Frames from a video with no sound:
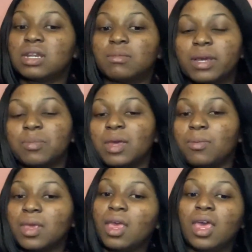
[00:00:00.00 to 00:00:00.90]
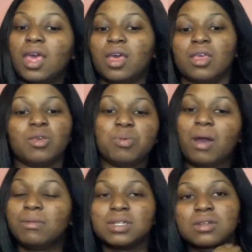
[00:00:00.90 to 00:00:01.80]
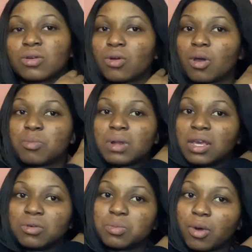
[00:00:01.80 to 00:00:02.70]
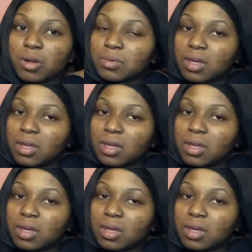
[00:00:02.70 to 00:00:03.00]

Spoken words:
I'm like, baby, you probably didn't grow up playing with Barbie,